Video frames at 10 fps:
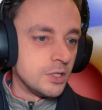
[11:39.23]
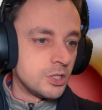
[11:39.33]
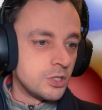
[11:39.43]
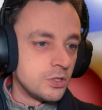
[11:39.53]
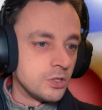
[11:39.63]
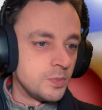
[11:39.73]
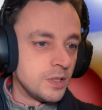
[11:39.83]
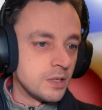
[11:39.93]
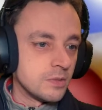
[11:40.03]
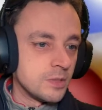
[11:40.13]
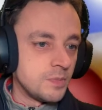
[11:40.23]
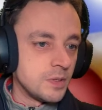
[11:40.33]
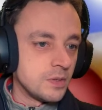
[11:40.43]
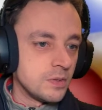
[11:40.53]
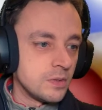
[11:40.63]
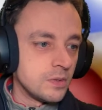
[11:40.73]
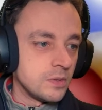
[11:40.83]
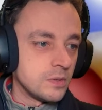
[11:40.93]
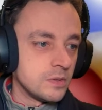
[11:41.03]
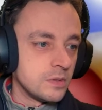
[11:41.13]
should be able to
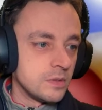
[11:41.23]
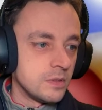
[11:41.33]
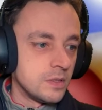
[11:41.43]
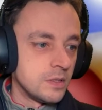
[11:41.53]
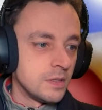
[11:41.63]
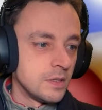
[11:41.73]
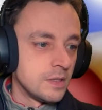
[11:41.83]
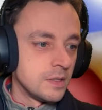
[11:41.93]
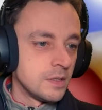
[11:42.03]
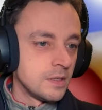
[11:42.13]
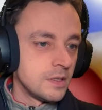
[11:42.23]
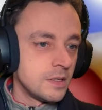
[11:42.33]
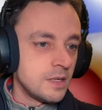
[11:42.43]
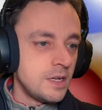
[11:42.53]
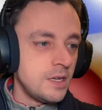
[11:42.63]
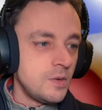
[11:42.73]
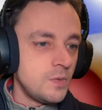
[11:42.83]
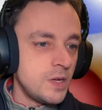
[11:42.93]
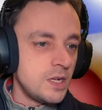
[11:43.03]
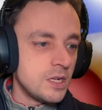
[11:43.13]
build a
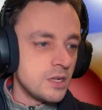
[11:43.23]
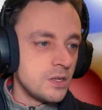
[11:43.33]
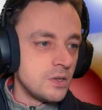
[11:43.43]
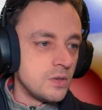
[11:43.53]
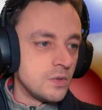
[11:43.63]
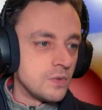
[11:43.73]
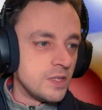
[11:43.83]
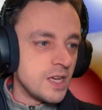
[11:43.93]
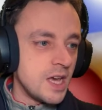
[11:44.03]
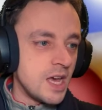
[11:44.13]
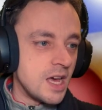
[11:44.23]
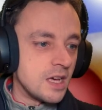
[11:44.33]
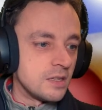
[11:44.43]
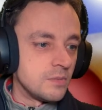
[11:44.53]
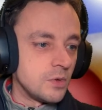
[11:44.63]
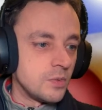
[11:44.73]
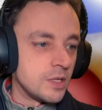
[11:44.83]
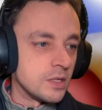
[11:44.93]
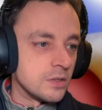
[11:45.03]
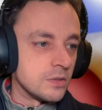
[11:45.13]
window. Yeah, and more
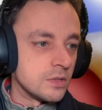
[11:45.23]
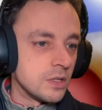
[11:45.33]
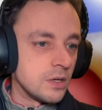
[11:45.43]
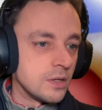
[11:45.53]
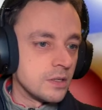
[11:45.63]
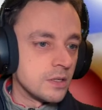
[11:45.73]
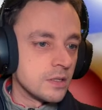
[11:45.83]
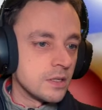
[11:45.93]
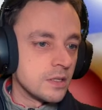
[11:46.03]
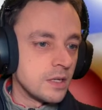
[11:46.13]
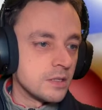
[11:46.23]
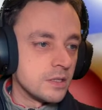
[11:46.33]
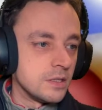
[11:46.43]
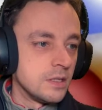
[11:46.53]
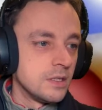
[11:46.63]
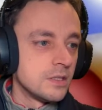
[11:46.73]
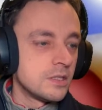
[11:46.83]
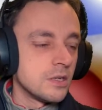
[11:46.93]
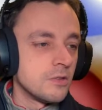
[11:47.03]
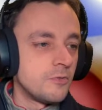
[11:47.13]
windows. Oh, I see.
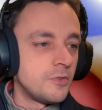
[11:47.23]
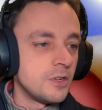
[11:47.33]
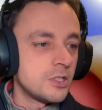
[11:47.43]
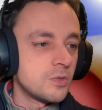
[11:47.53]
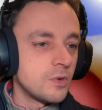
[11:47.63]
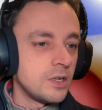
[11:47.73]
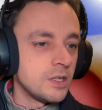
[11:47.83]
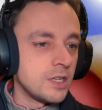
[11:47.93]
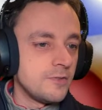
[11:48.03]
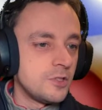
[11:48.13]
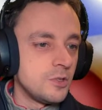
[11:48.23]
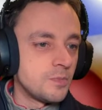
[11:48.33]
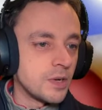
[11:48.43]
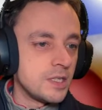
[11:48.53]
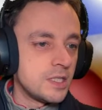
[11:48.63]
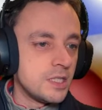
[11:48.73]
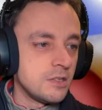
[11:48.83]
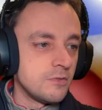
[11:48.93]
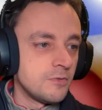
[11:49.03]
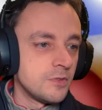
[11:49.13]
So the first one, it gives you plenty
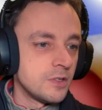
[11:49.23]
of